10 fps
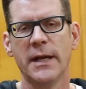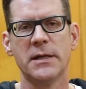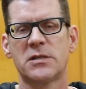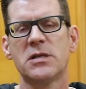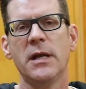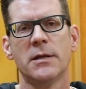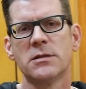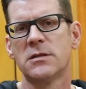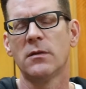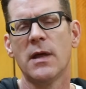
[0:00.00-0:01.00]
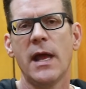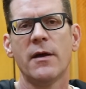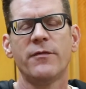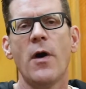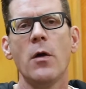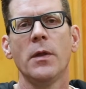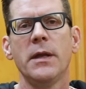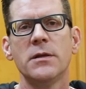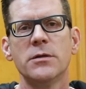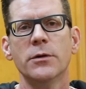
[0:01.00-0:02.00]
and sins that they have fallen
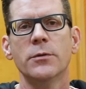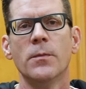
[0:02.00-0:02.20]
into.